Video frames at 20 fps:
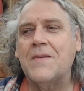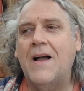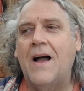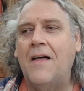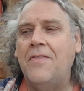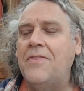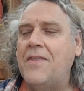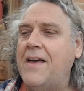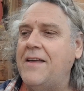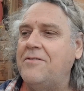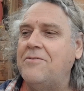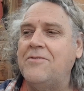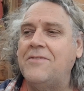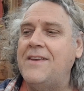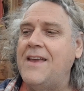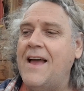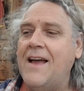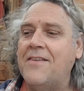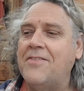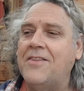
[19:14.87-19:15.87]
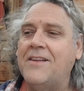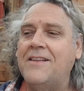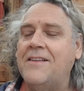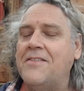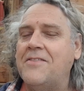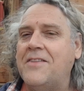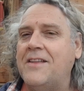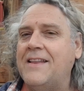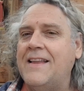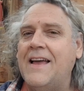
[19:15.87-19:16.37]
and then yeah
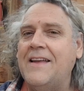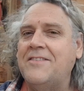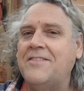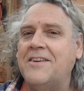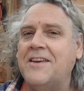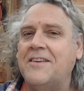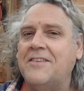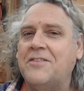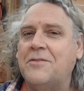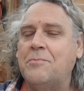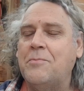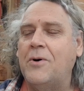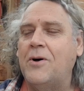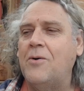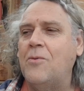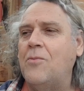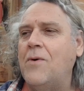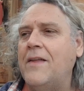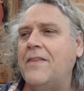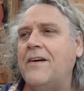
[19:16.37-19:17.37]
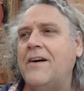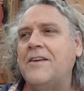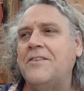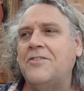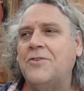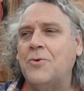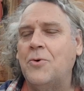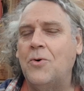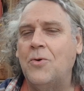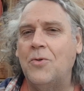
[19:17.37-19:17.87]
the the lettuce but when i
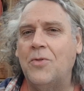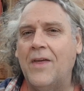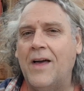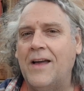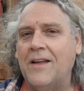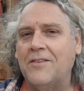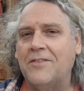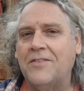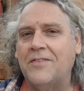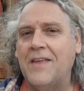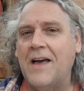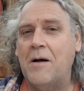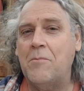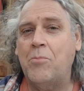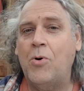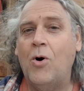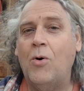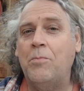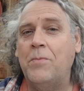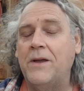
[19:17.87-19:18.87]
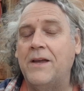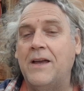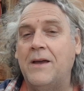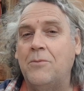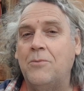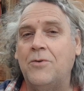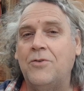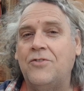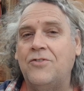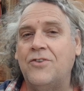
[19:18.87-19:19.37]
saw that that poppy
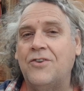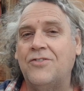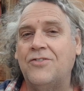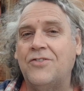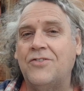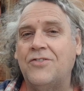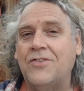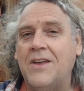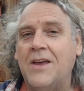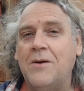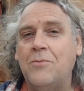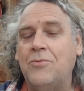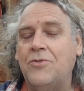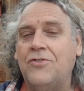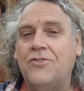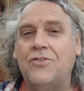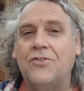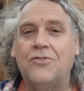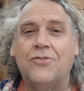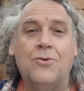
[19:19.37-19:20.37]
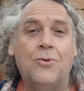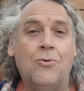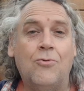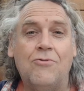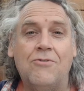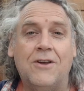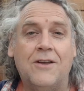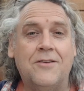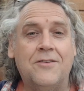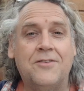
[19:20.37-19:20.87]
it was just it was just
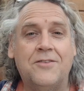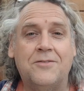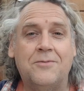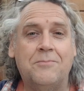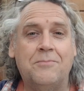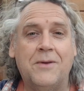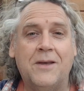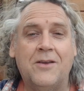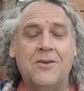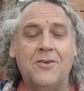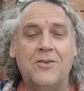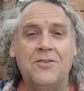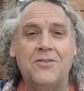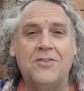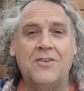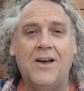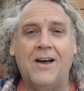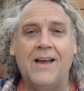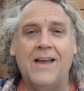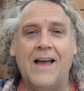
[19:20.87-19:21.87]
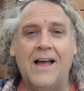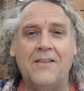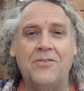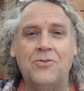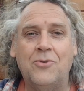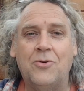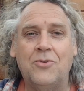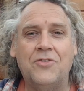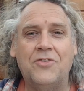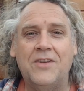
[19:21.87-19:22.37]
glorious because i had
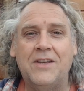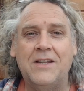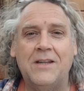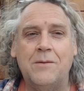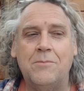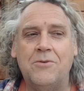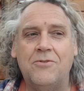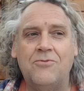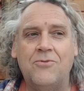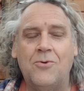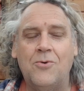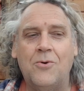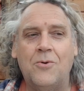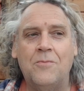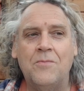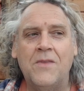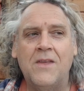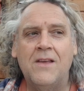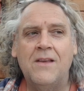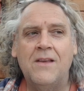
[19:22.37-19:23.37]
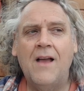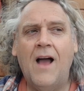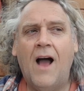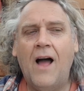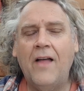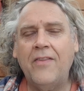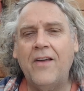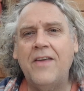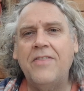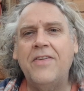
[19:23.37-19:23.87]
not seen it before
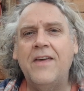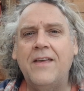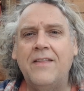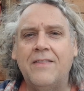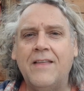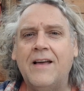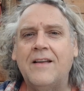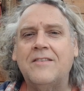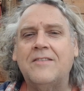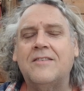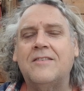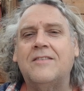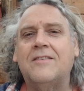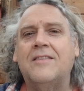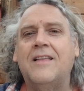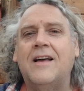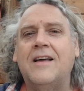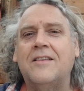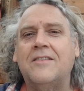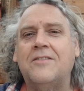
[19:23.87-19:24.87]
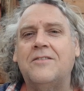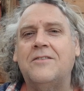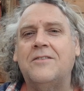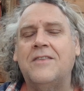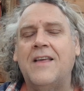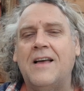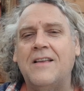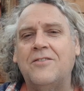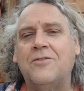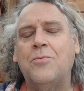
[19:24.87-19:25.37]
and i think that's that
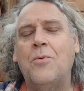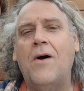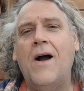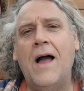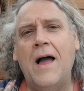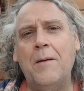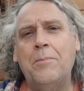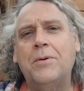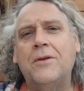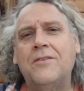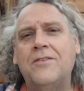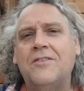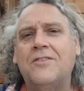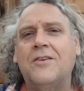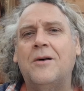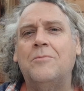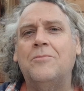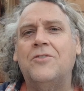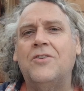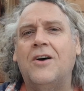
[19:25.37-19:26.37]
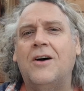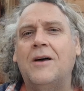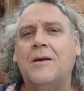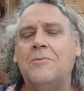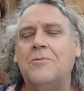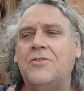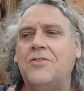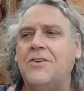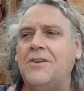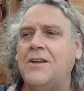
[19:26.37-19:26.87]
that's what happens
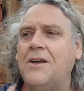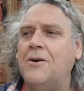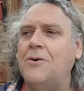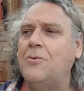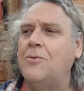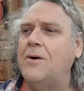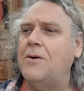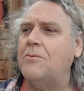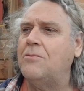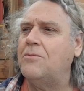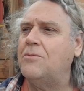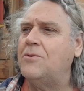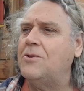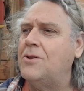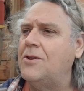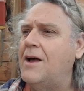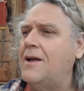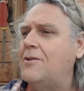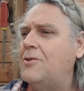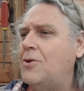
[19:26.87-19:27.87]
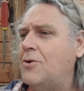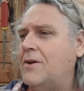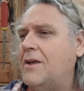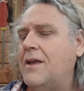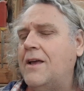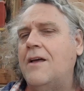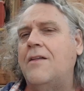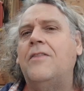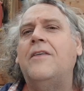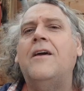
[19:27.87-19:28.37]
sometimes you know like
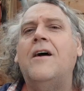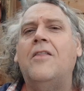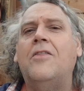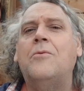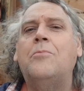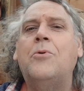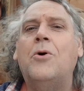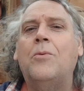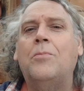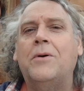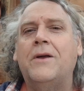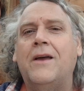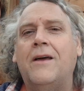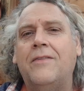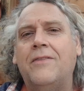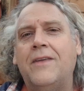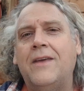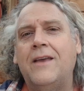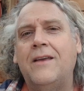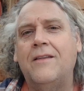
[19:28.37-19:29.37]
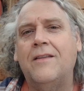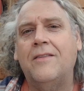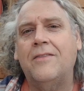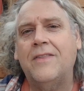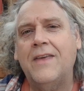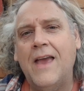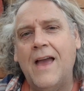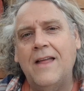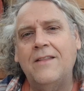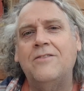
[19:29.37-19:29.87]
looking at the other poppy at the
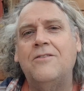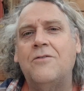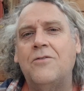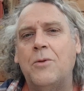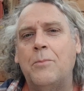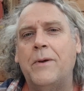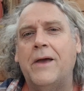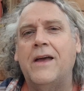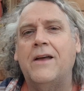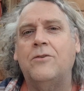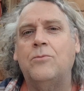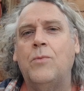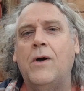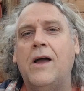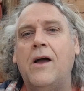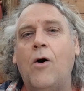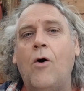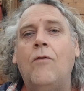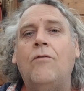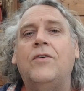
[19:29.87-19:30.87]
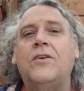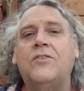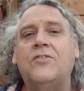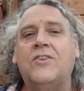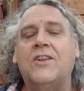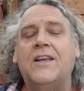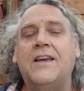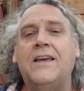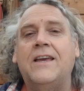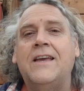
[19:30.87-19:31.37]
the end of the bed where
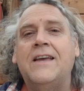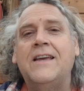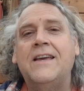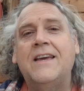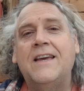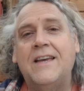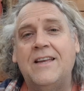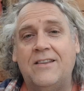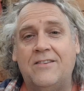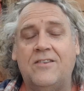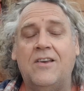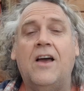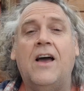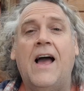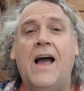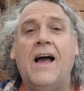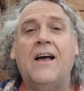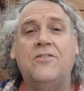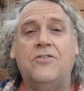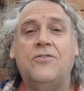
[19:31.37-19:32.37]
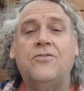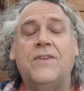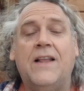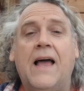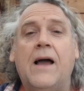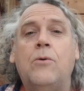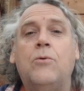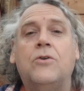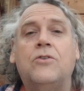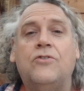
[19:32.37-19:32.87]
obviously it has
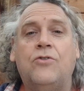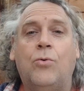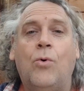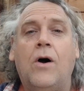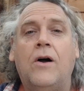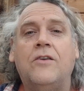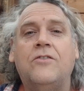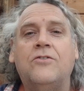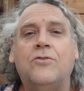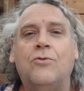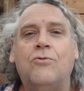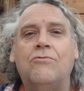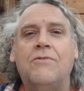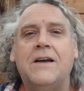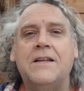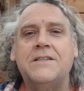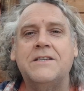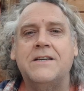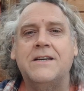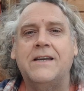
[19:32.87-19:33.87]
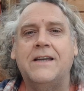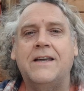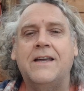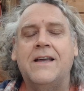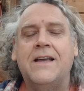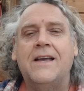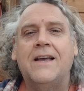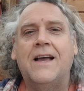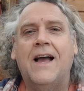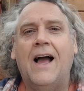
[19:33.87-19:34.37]
flowered twice already
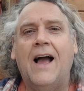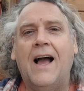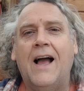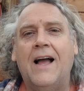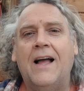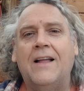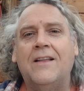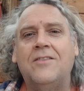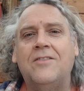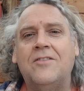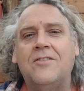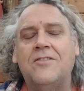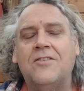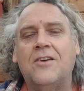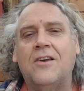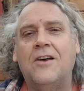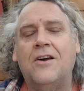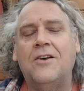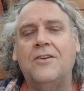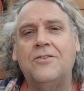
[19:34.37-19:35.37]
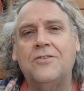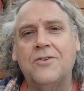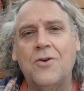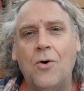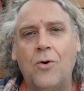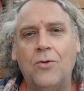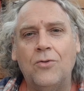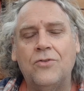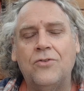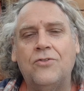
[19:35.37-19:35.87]
and has
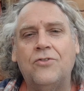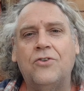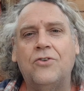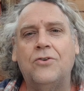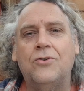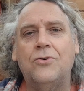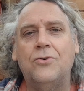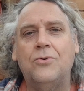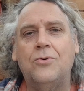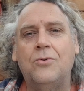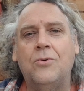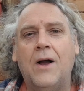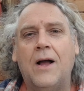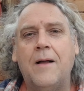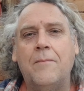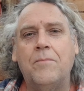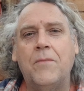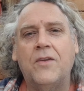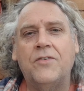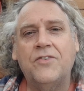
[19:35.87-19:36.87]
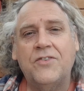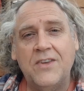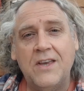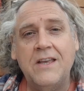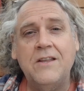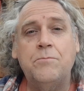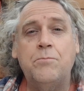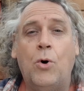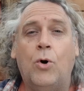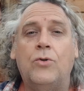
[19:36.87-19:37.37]
gone to um, a
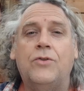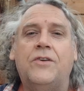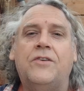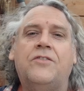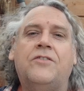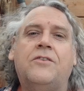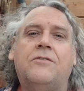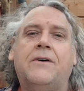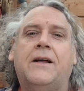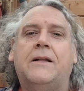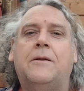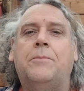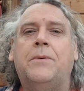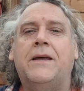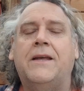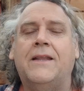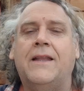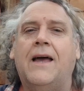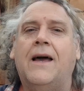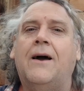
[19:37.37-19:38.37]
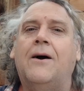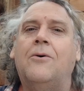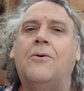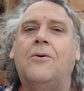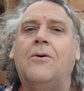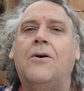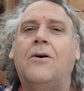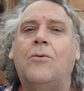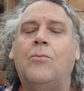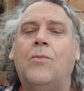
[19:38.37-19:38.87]
seed pod is developing
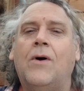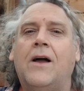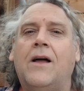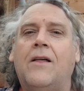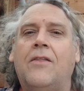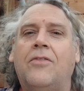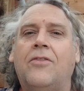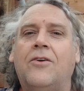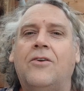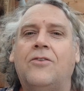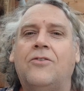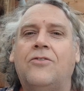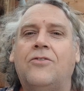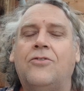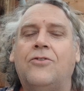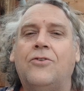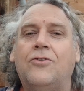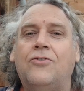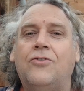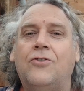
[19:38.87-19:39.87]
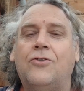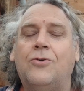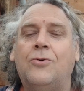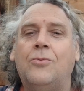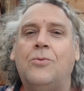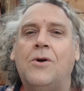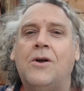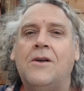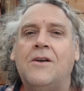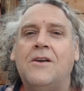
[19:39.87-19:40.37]
now where the the
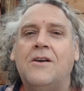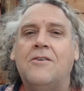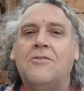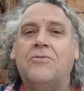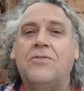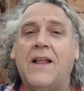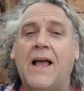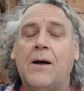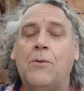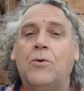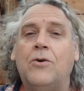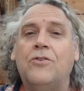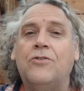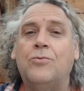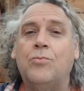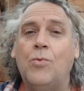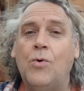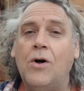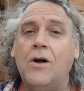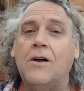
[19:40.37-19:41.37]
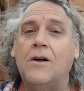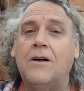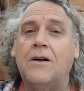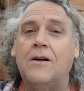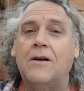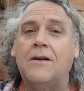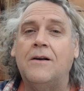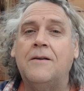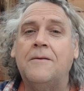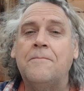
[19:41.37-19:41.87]
two flowers
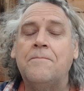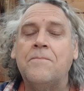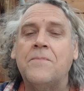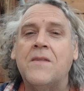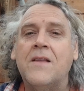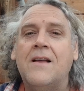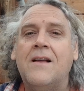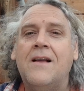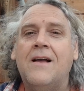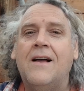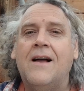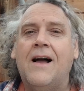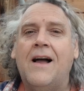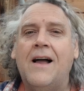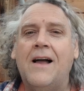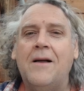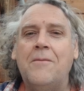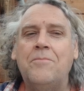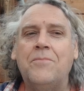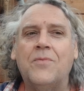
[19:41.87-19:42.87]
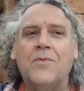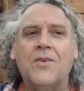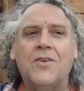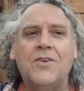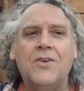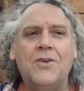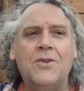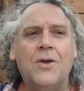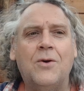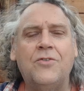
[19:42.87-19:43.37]
were and um,
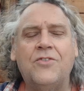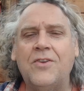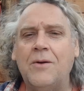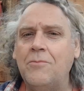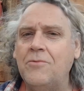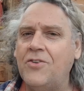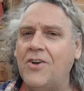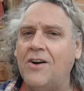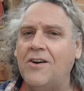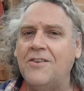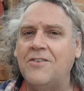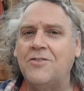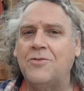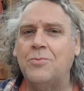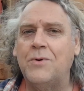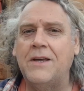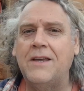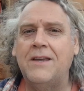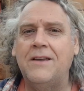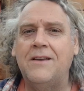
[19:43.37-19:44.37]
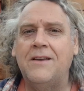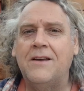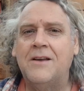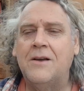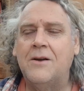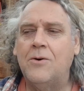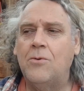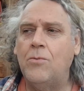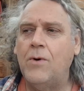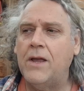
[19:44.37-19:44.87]
you know sometimes we
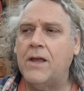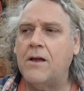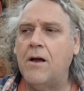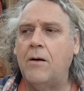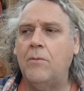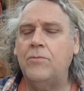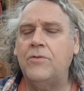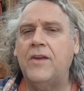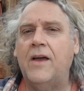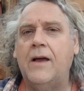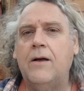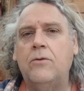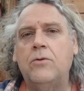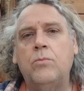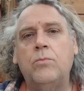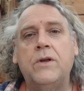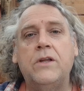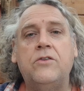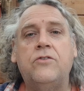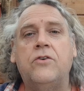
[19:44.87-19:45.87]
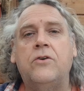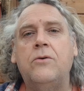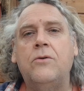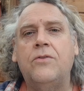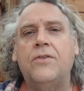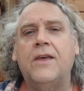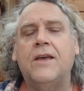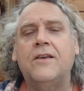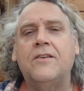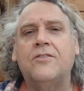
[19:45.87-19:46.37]
we come down and we do
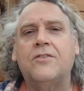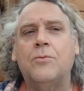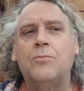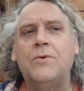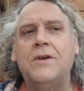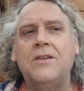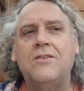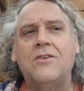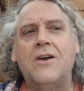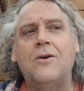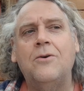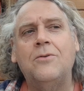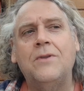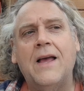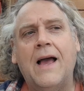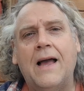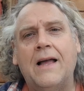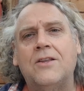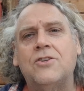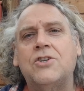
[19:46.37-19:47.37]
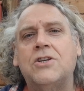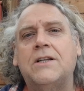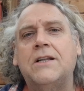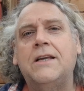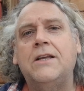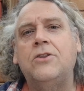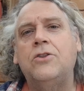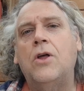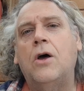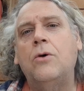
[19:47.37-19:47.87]
things and we don't
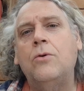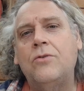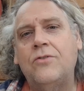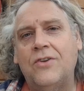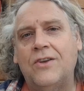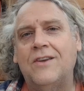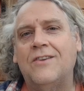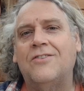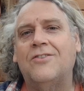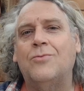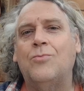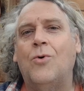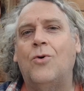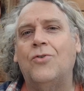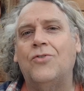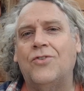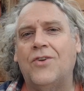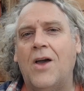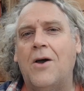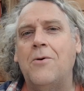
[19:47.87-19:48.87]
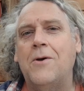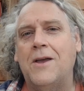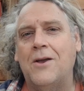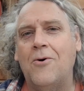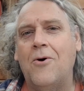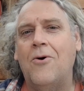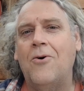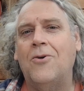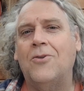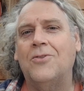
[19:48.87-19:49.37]
actually notice what's going
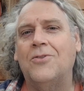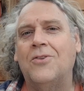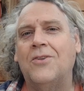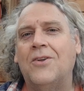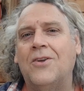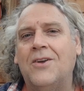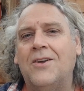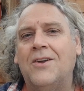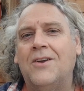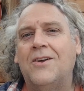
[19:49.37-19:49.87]
on